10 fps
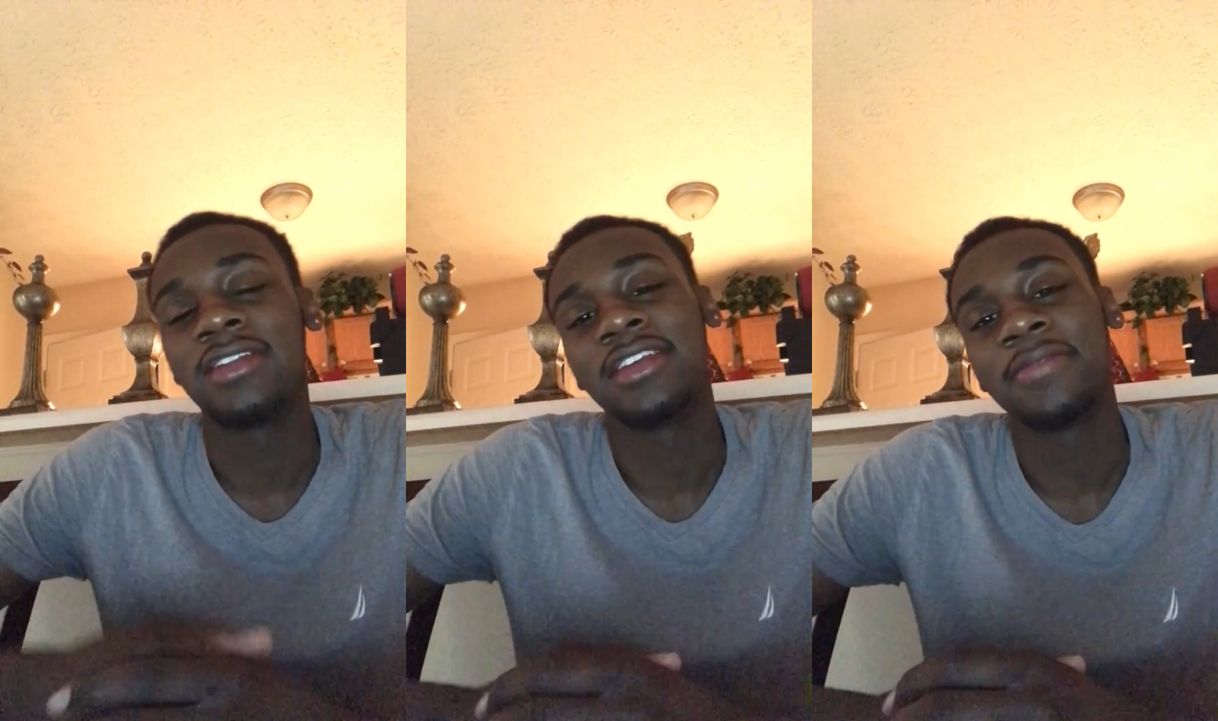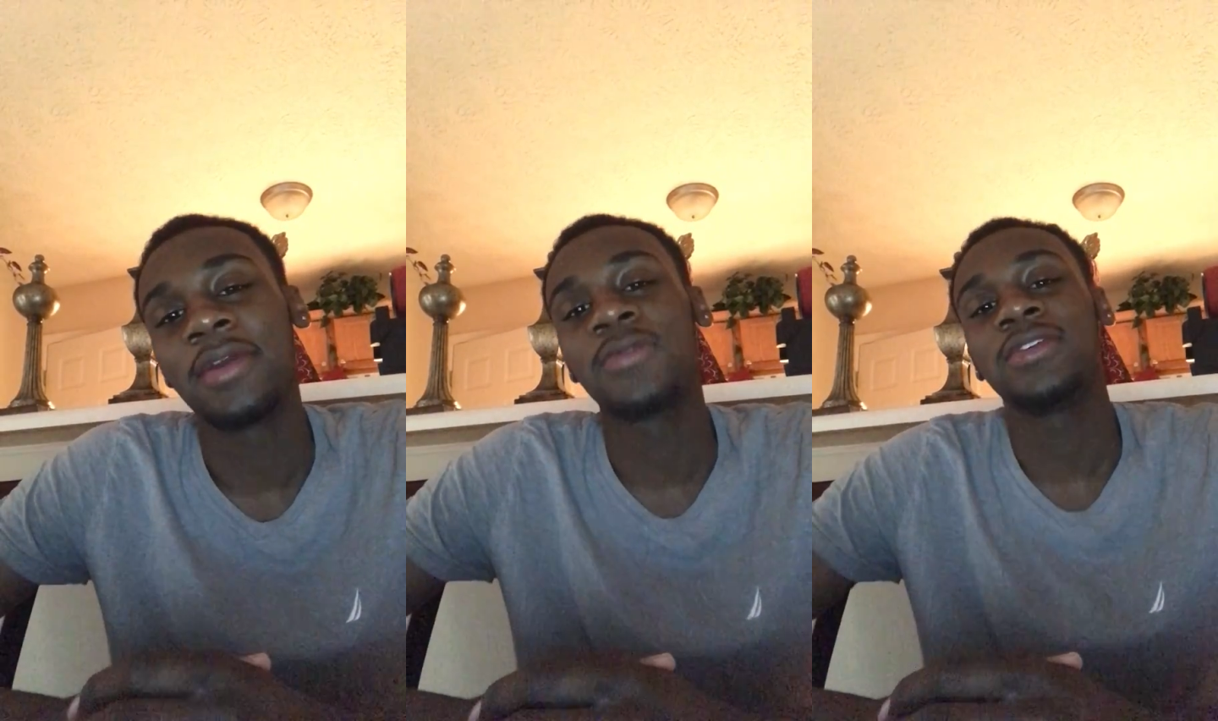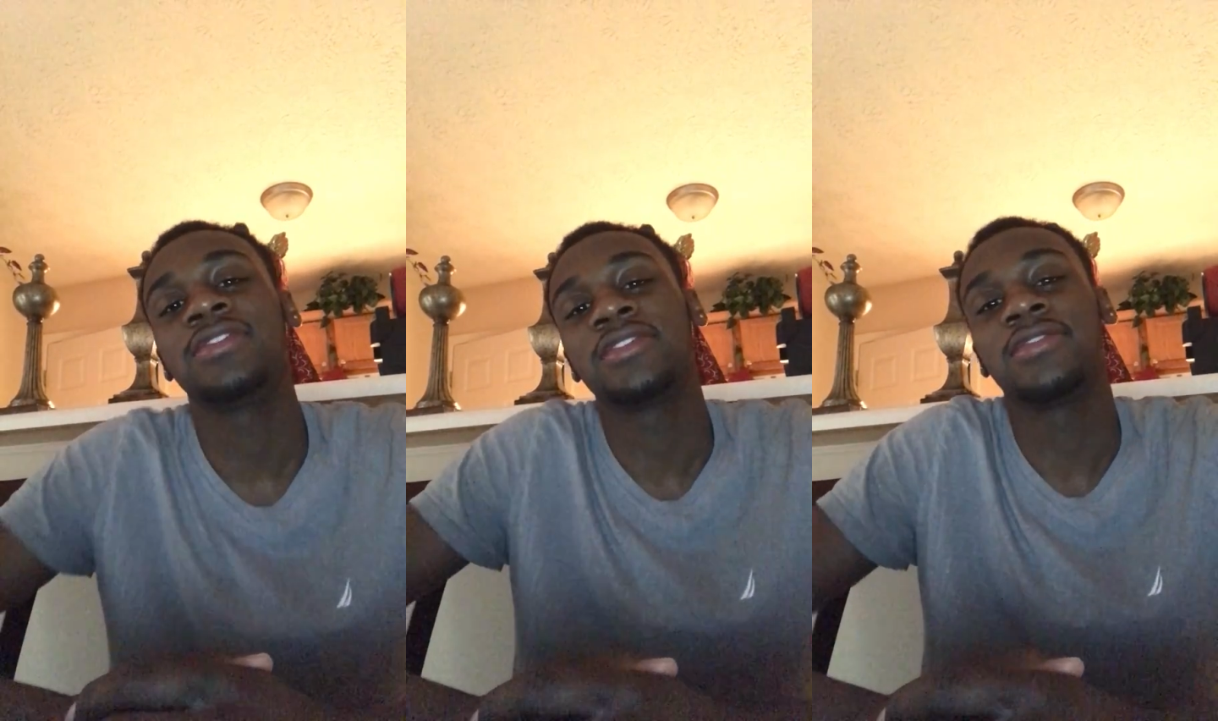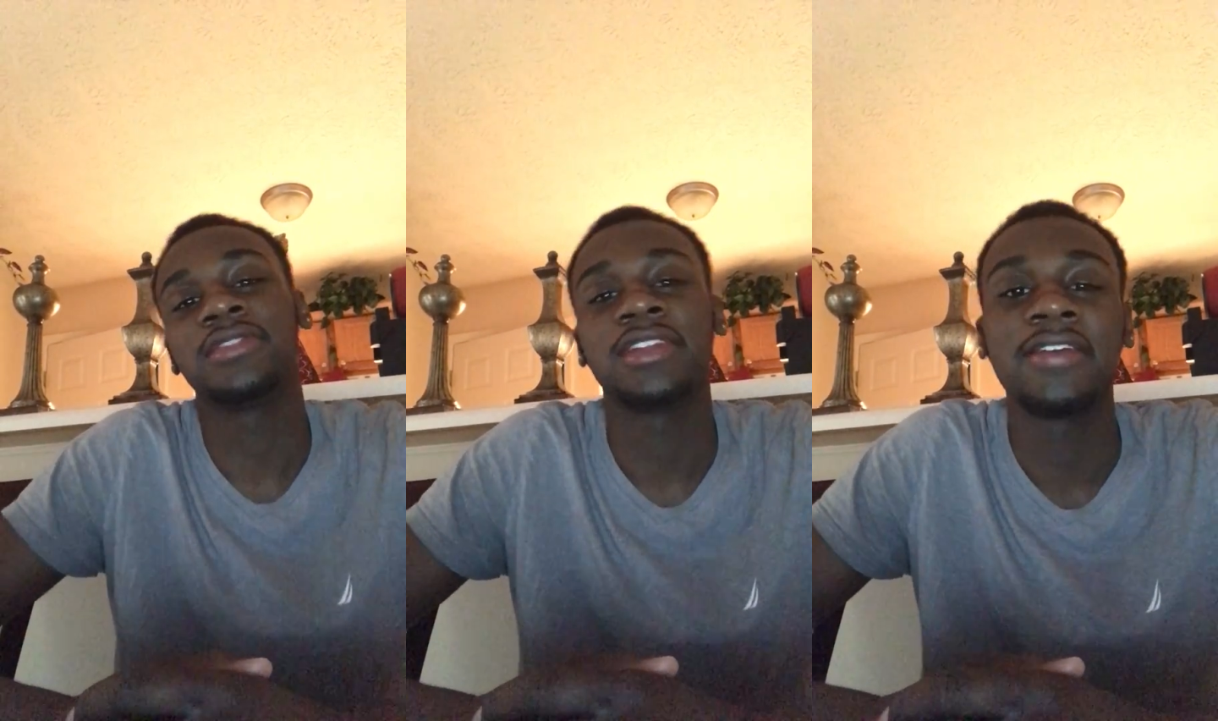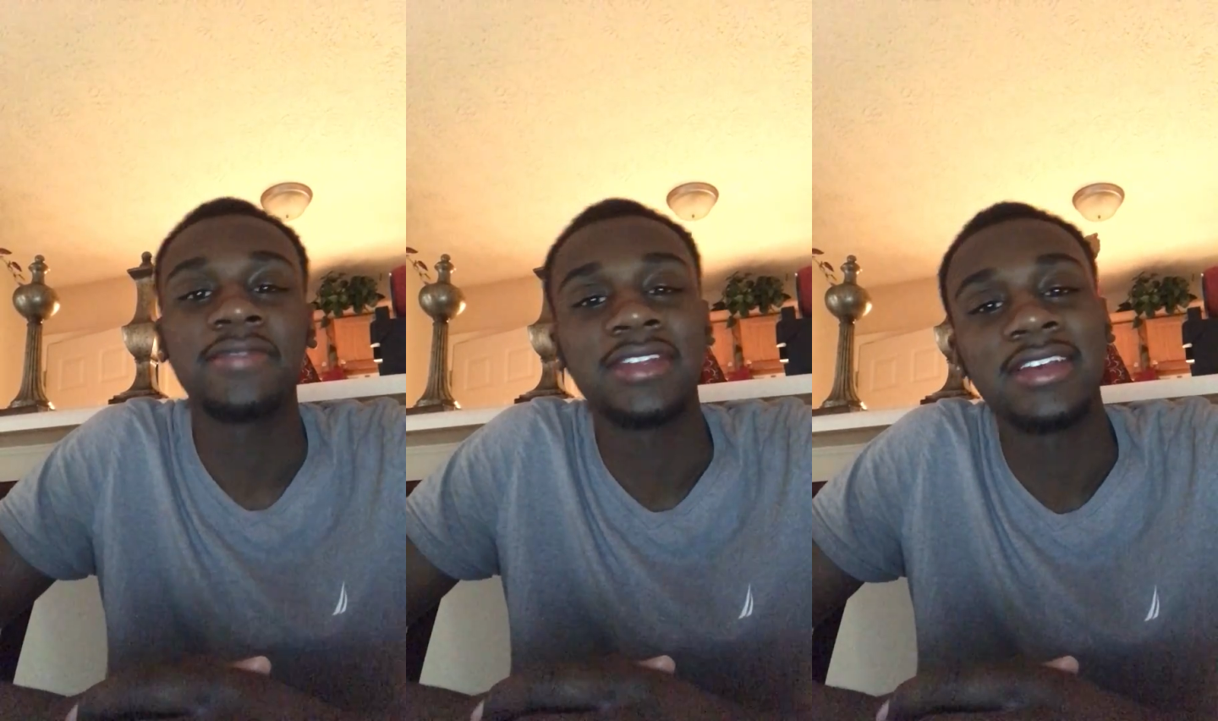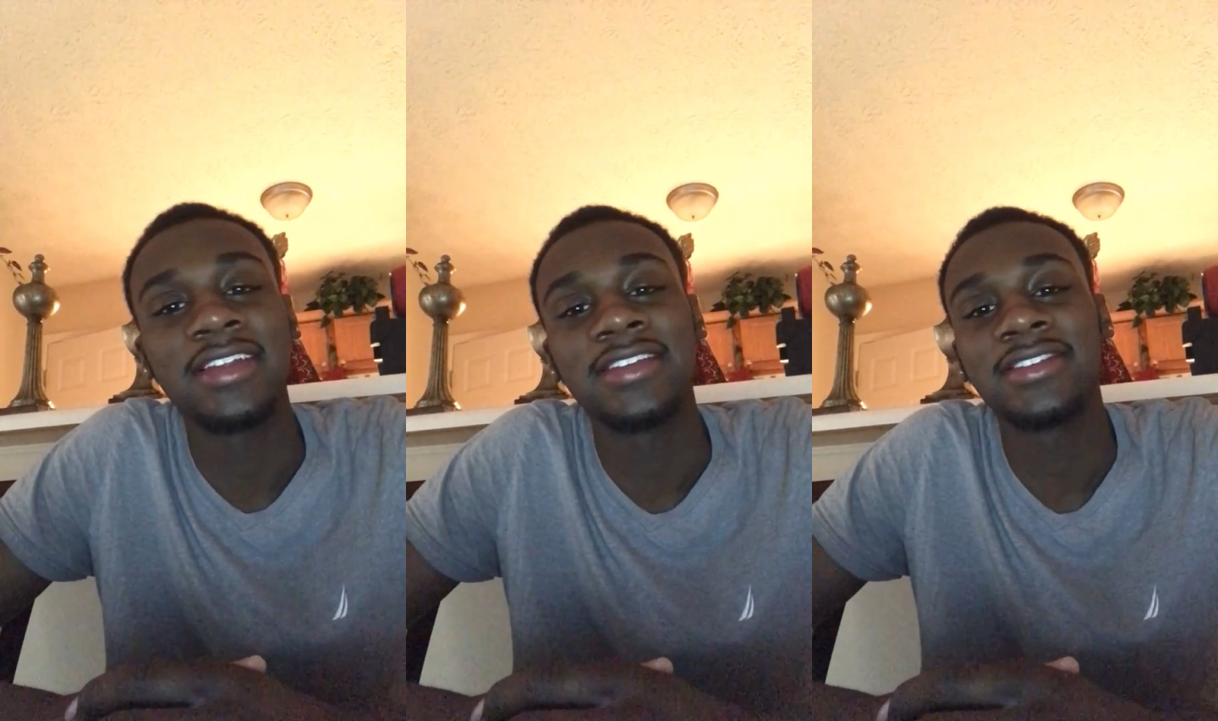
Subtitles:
did my research and everything,